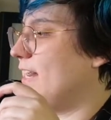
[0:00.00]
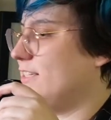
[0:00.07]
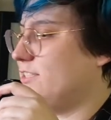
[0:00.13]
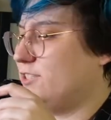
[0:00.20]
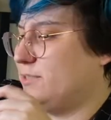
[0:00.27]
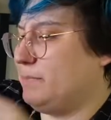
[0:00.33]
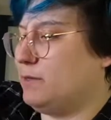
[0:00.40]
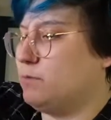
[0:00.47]
I
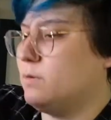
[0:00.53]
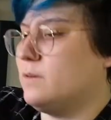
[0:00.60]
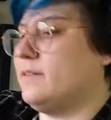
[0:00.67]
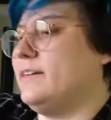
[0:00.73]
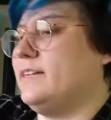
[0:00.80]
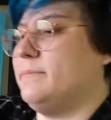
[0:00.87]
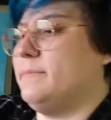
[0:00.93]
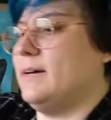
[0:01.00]
just be
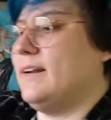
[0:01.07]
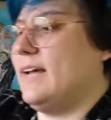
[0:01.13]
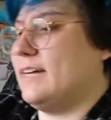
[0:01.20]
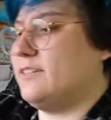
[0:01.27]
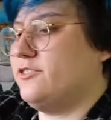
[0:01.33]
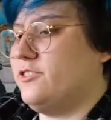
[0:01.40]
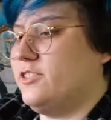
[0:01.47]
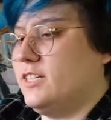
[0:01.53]
worried about
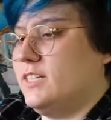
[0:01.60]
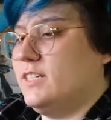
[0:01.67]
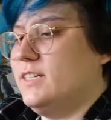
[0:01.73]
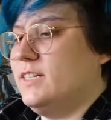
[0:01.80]
extra